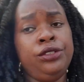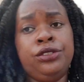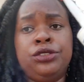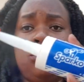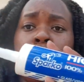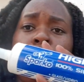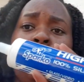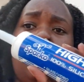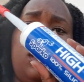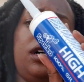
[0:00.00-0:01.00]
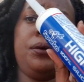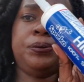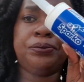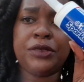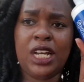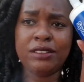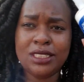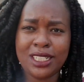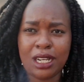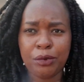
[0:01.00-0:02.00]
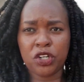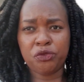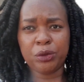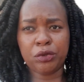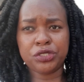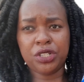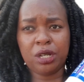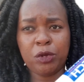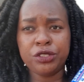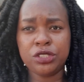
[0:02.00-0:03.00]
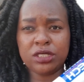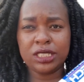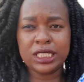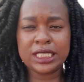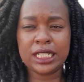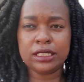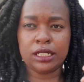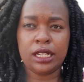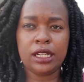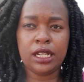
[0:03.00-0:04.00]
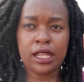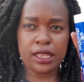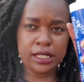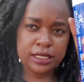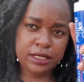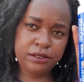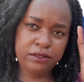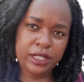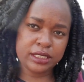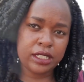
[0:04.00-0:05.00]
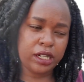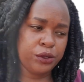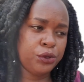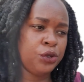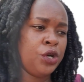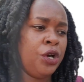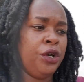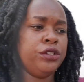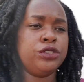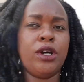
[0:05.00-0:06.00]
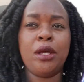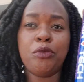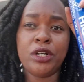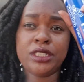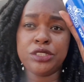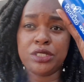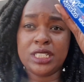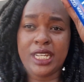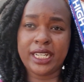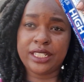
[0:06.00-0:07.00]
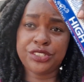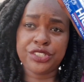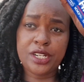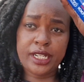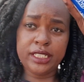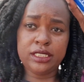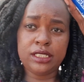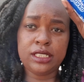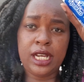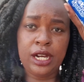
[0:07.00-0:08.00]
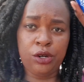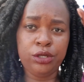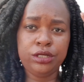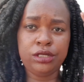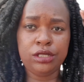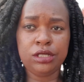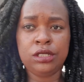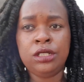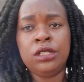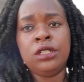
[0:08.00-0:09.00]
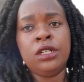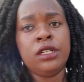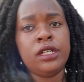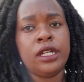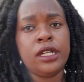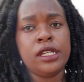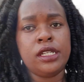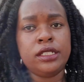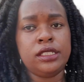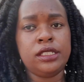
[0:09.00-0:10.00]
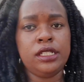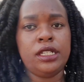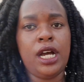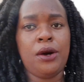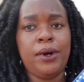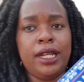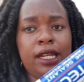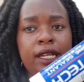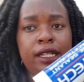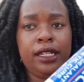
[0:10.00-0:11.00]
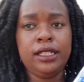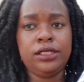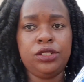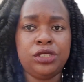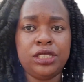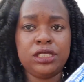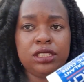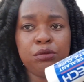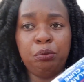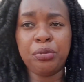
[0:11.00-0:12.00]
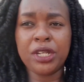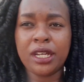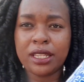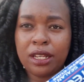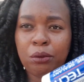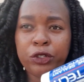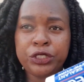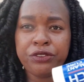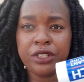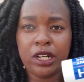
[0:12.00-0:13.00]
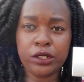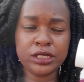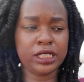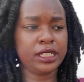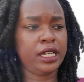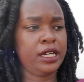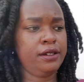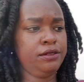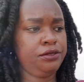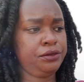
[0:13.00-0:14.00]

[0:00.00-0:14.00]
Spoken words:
So I've seen a couple of people talk about using this as an adhesive, as a glue. So I bought it so that I can try it out and see how I like it, because it's bigger than most of the glues that I have.